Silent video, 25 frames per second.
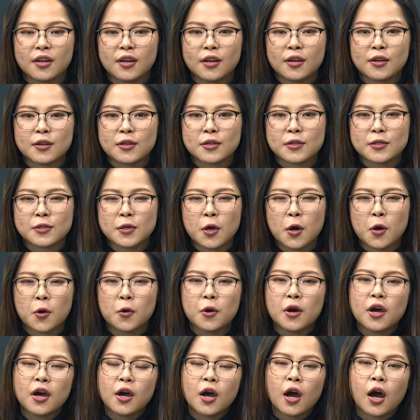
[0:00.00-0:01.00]
So
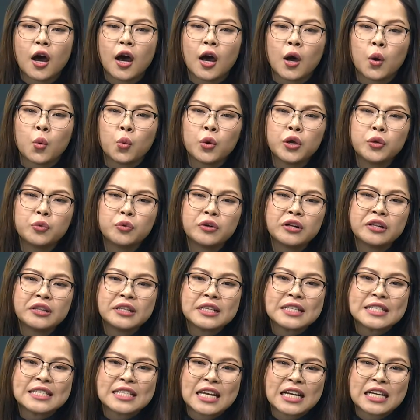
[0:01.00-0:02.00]
when will the
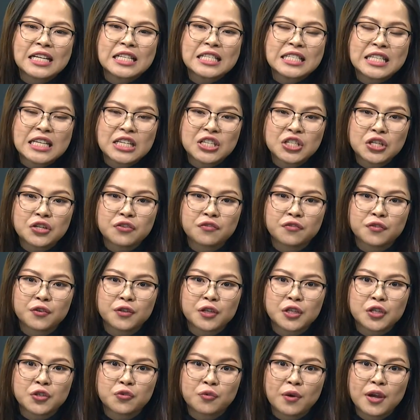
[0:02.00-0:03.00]
second session for the
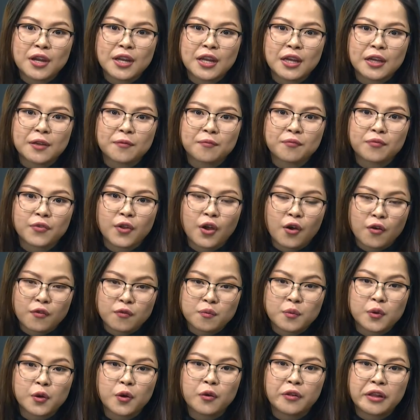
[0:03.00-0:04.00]
training of
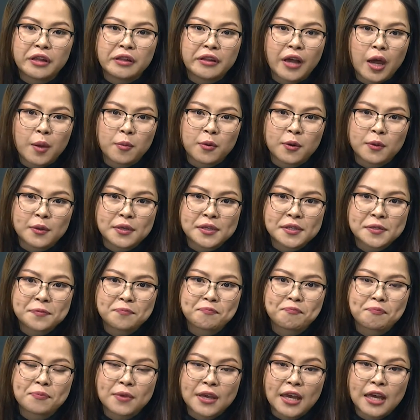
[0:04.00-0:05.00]
Mongolian librarians
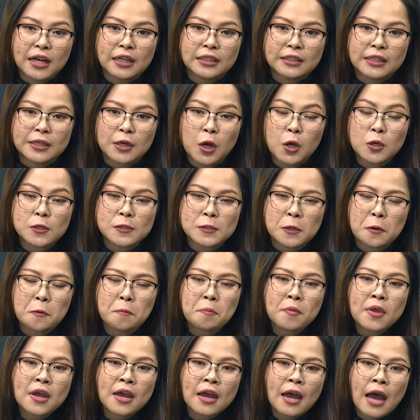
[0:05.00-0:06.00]
be held? And also,
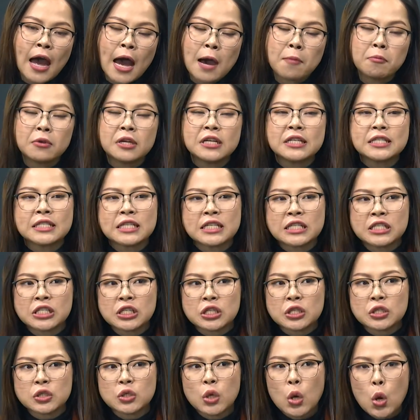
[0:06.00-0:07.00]
how many
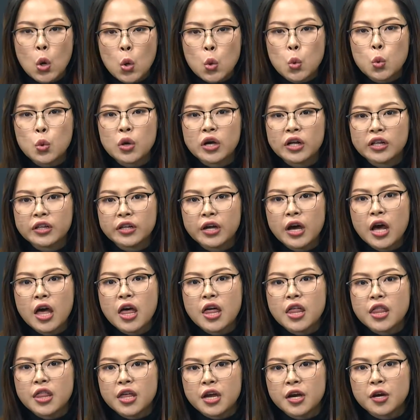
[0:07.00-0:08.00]
sessions will
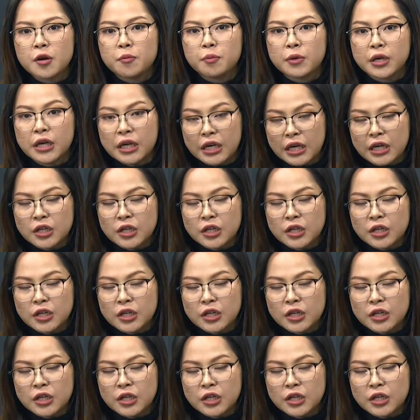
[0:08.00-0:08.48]
there be in